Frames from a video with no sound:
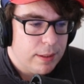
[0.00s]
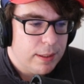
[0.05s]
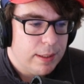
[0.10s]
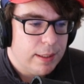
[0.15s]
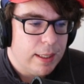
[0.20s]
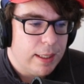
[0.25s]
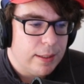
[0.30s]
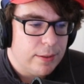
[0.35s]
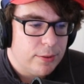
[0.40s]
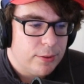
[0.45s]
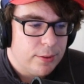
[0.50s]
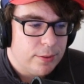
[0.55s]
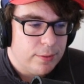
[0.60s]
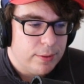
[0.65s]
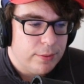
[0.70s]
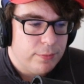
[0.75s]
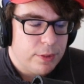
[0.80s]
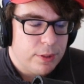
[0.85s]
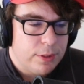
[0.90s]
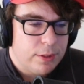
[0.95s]
and so it
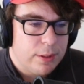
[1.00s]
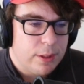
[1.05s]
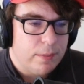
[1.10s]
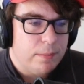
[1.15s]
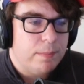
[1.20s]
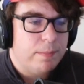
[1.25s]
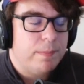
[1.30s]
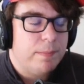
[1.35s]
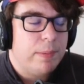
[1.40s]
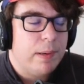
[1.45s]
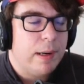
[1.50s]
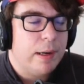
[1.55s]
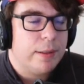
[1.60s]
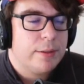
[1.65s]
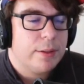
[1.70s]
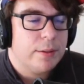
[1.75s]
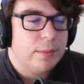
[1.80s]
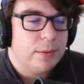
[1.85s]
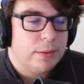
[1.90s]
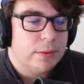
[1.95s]
was just
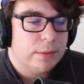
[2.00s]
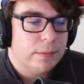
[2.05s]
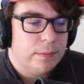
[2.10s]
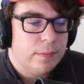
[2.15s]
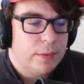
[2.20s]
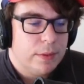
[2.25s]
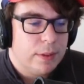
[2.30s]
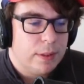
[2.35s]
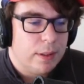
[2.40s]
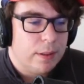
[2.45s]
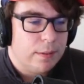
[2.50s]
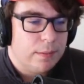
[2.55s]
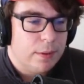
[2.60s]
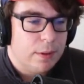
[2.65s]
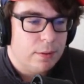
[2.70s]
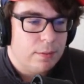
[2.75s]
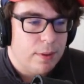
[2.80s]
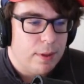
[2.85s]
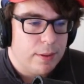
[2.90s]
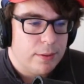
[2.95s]
impossible to get
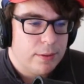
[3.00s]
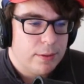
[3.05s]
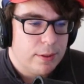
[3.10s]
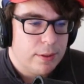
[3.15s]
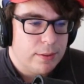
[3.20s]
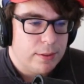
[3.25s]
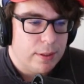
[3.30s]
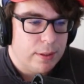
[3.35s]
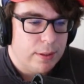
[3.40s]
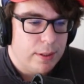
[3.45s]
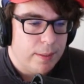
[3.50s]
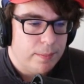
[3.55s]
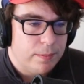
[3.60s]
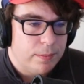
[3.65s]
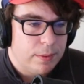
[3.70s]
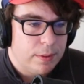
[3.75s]
across because they kept